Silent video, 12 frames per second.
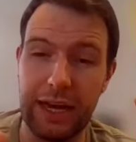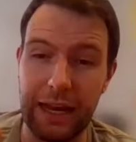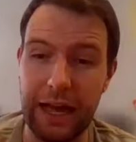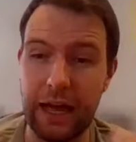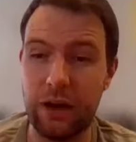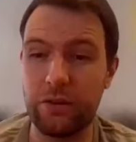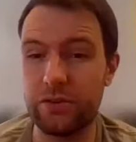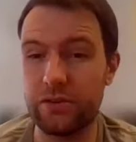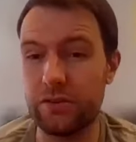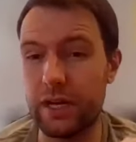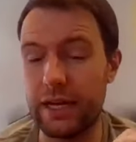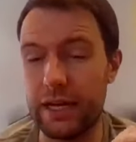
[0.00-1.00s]

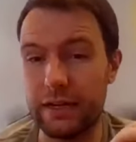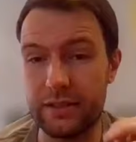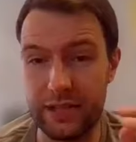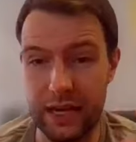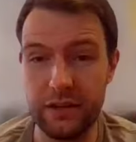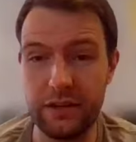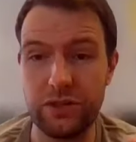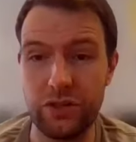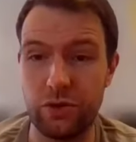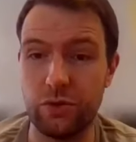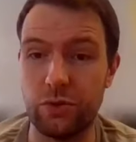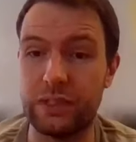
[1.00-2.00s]
allows a tenant
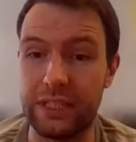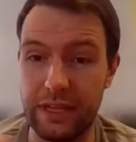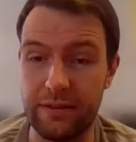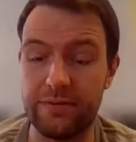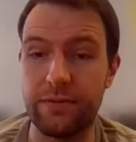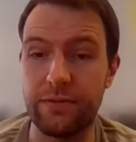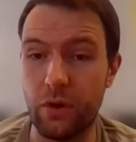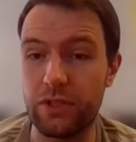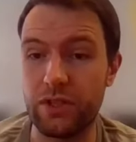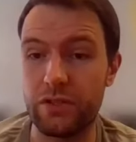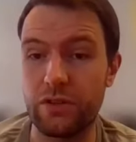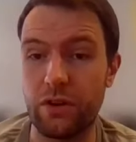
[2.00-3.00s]
to give
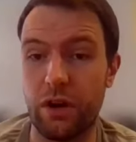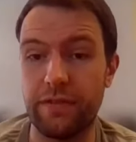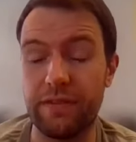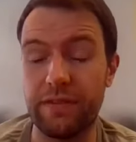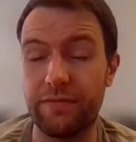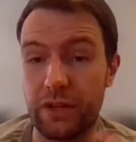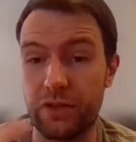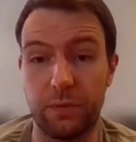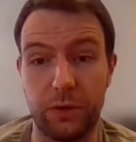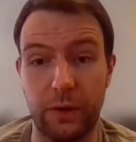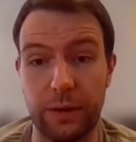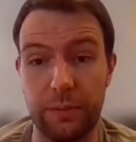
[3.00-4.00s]
notice of a fixed
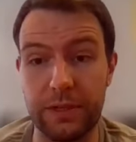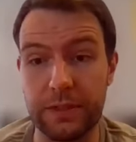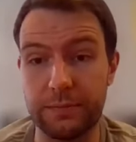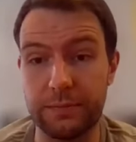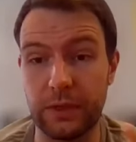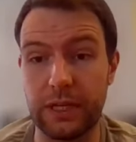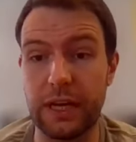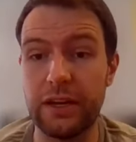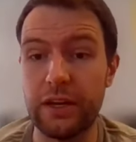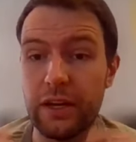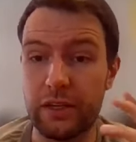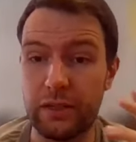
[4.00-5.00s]
term agreement. Okay,
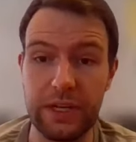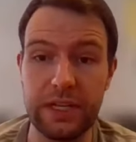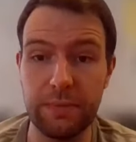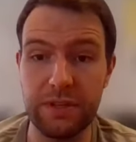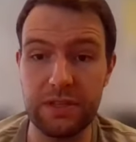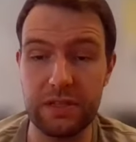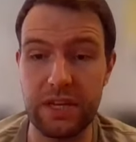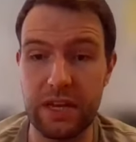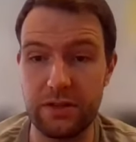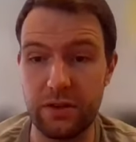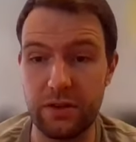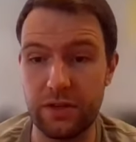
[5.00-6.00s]
20 business
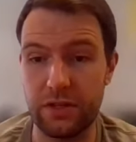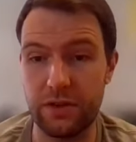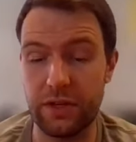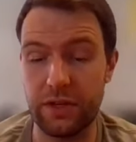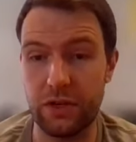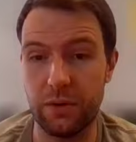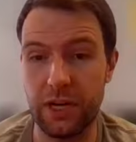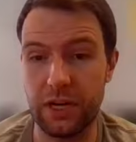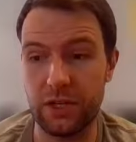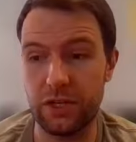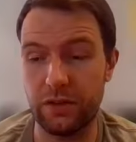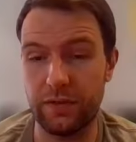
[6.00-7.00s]
days notice of the
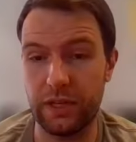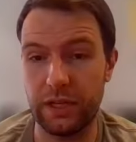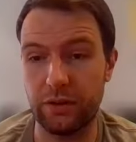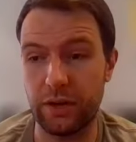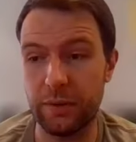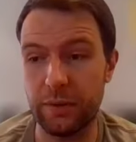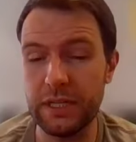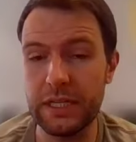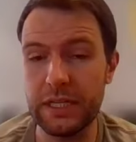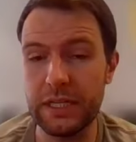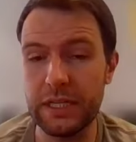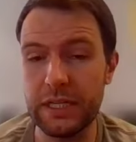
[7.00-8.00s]
termination of the agreement,
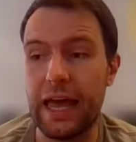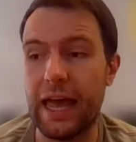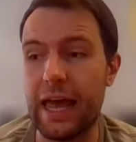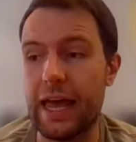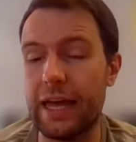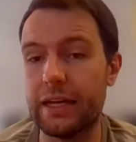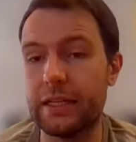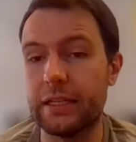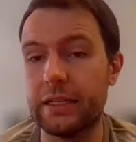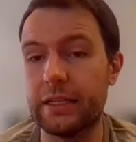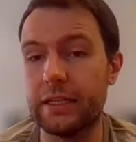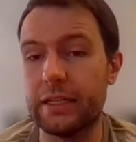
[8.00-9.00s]
and
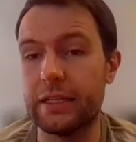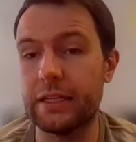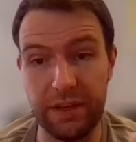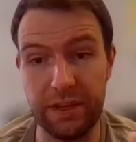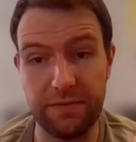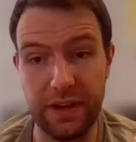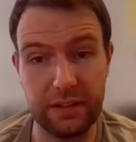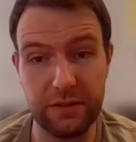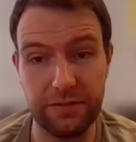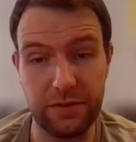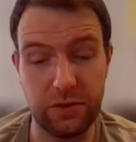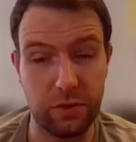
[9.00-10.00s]
that will be
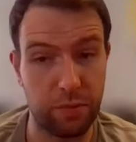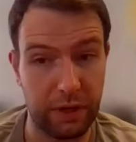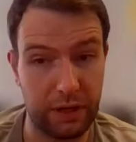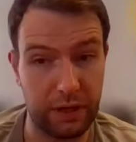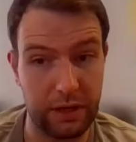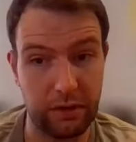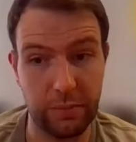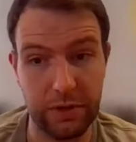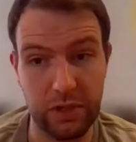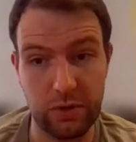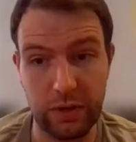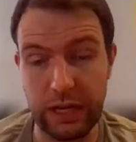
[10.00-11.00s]
effective to bring the
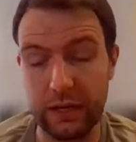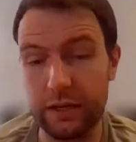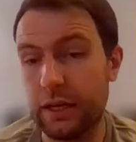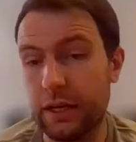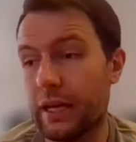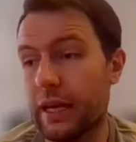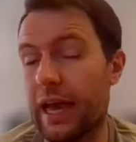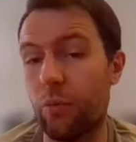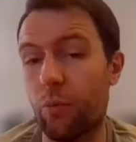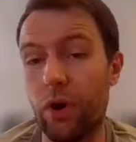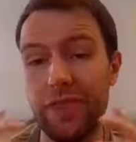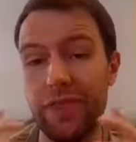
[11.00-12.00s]
agreement to an end.
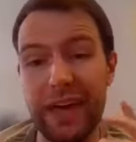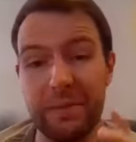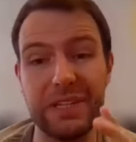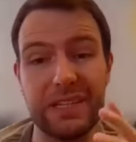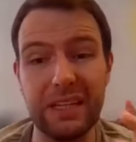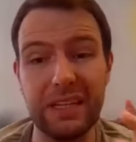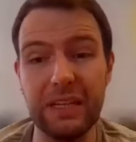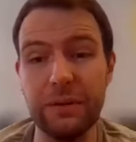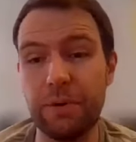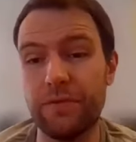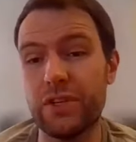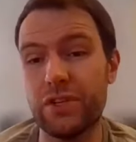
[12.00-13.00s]
And what that particular
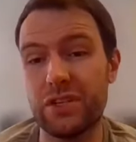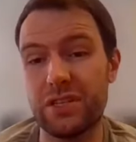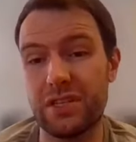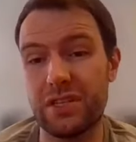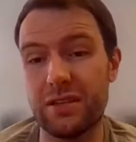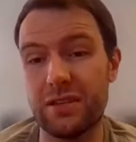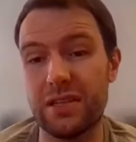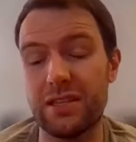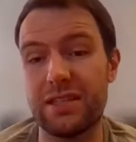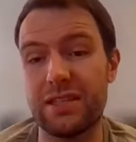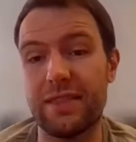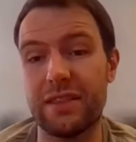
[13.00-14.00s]
provision says
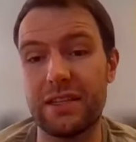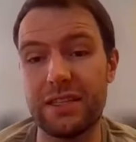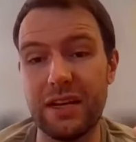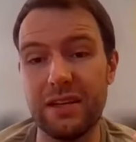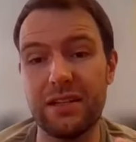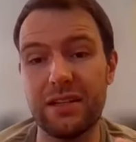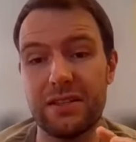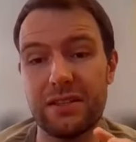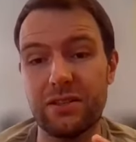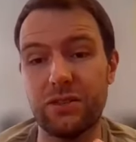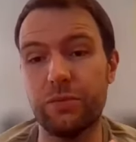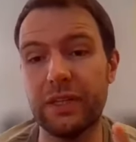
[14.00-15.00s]
is that the tenant can
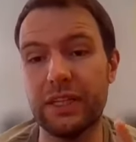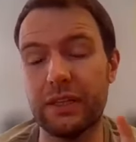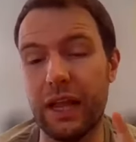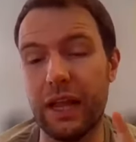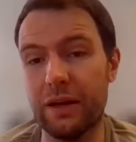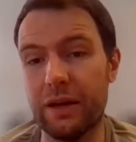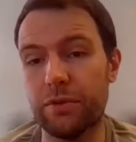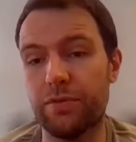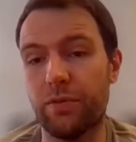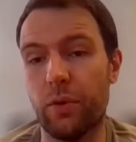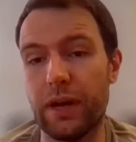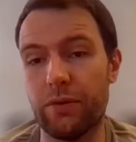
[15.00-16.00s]
still be liable
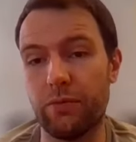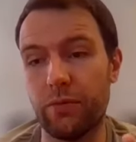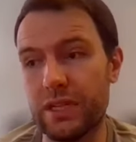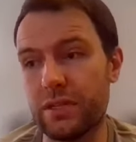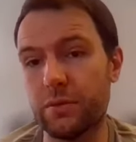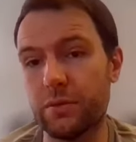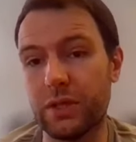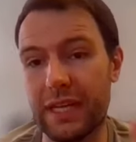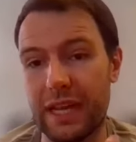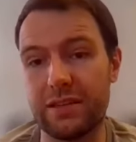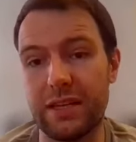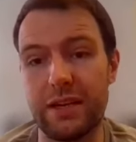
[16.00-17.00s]
for a reasonable
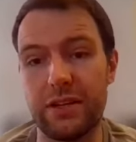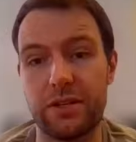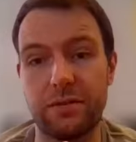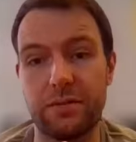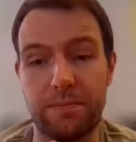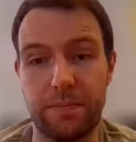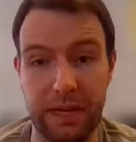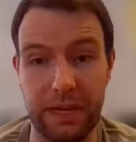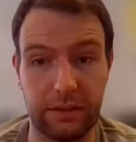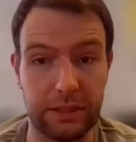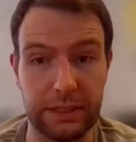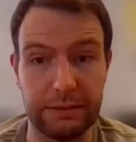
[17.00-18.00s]
cancellation
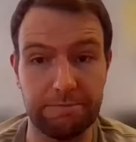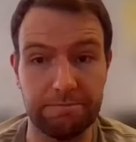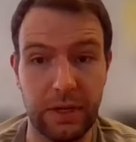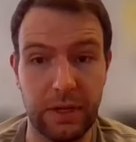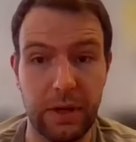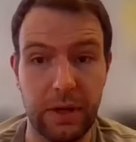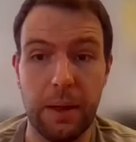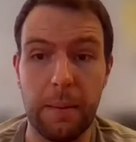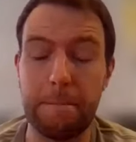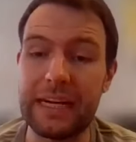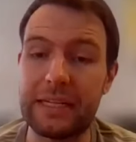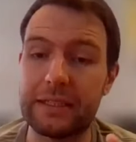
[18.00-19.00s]
penalty.
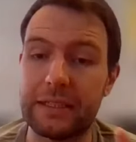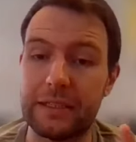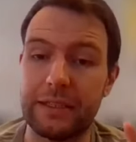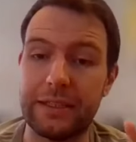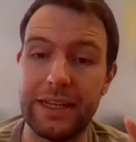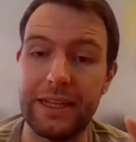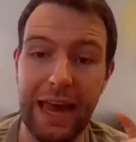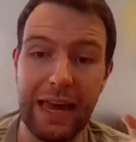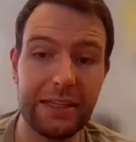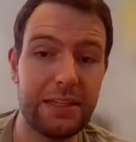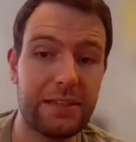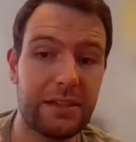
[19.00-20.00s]
But the
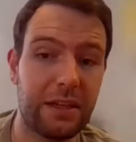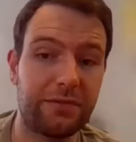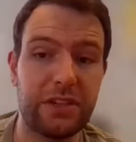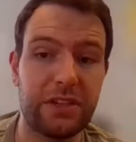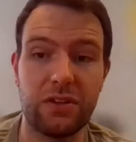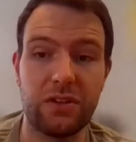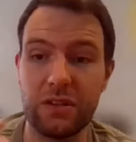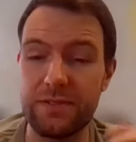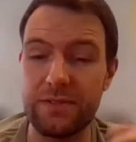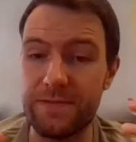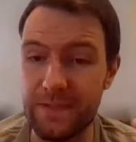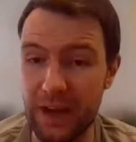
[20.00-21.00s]
Act itself does not
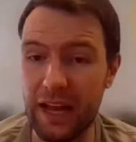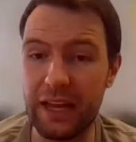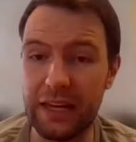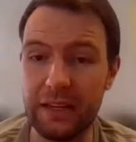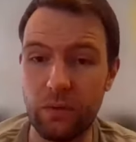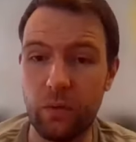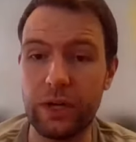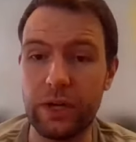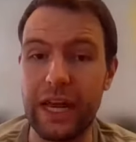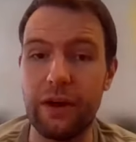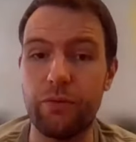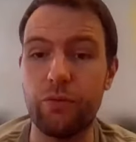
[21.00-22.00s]
define
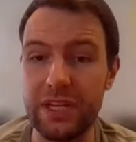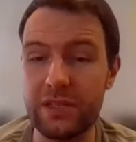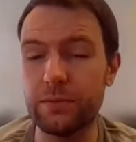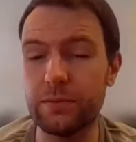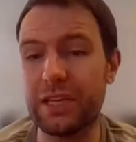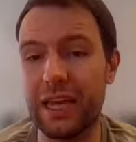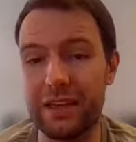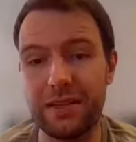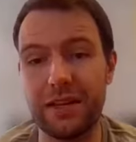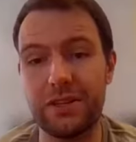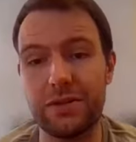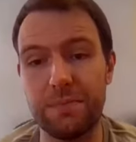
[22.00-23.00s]
what a reasonable
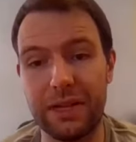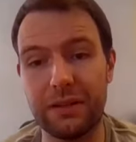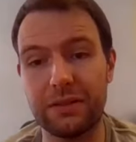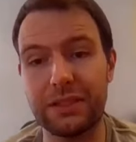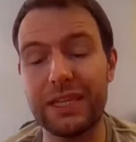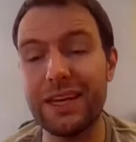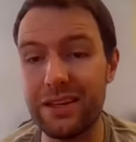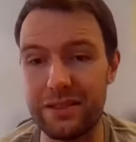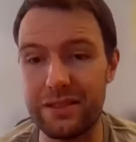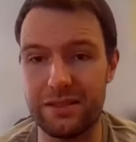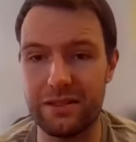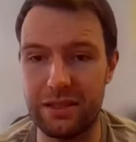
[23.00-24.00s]
cancellation penalty
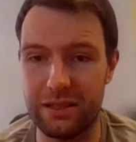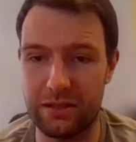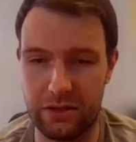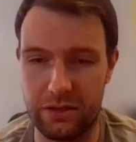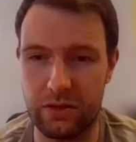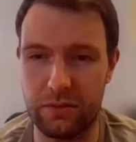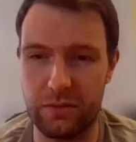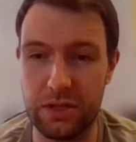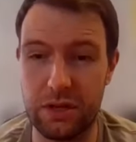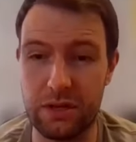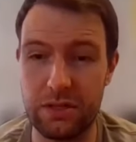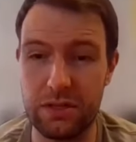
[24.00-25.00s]
is in the
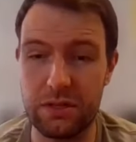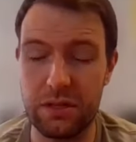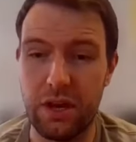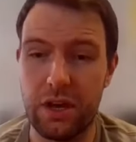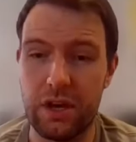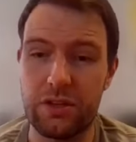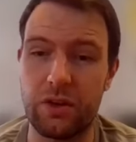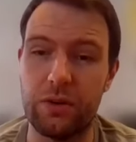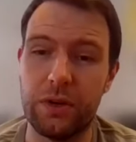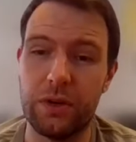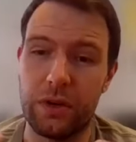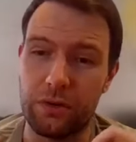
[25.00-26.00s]
circumstances. So
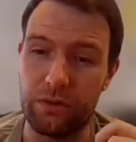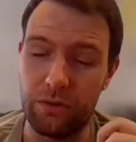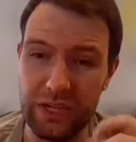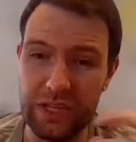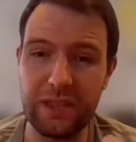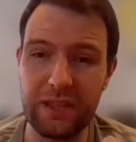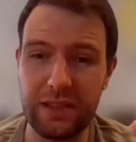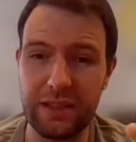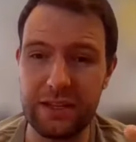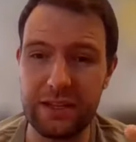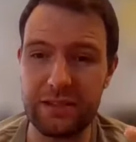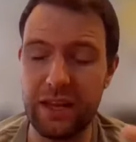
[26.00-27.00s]
the reason that
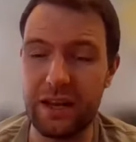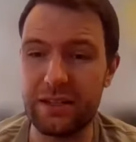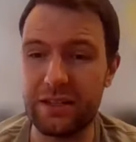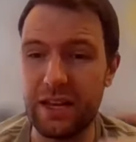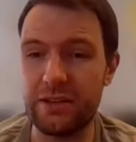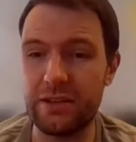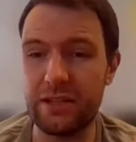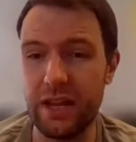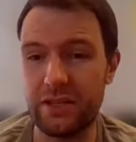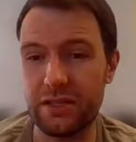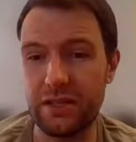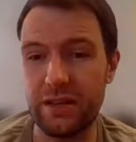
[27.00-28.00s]
that's done is
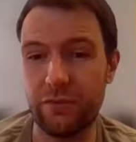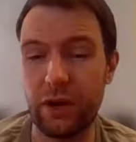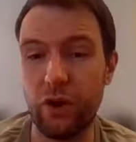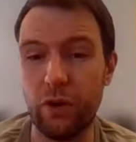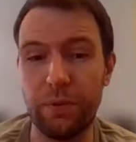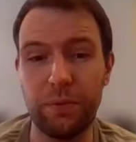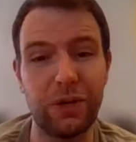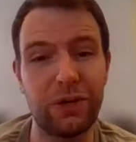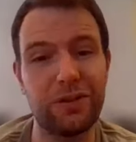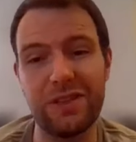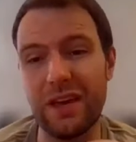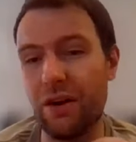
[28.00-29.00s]
legislation is there quite open
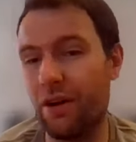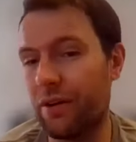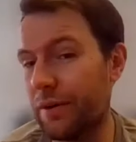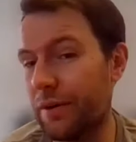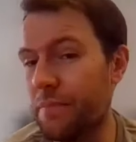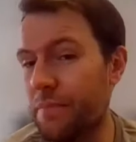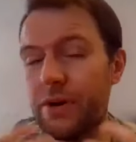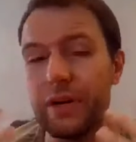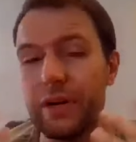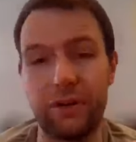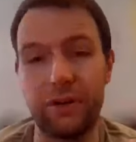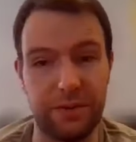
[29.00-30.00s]
because there are a
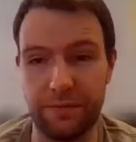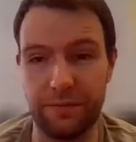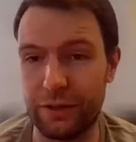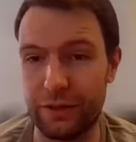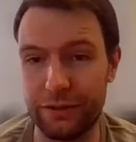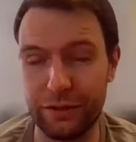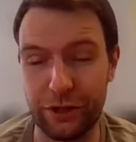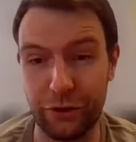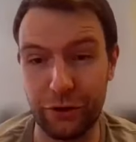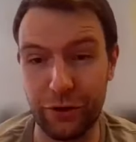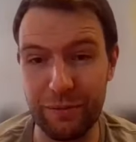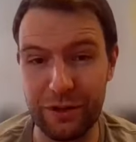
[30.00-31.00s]
myriad of different
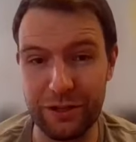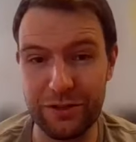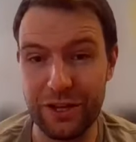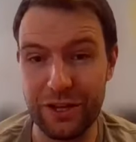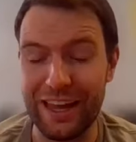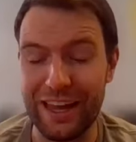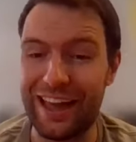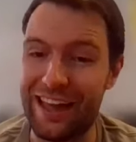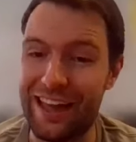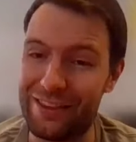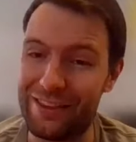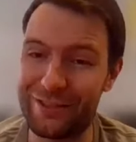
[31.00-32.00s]
agreements,
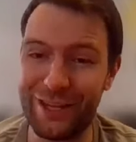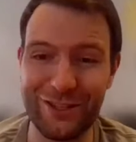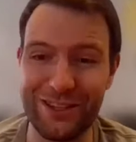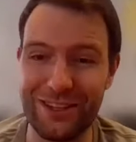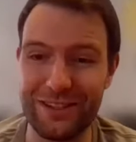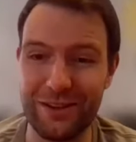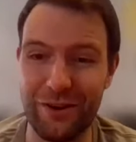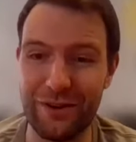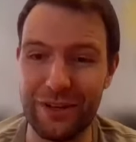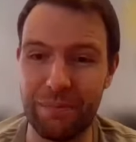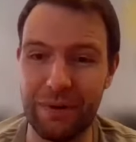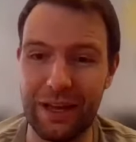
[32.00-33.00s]
and this section doesn't only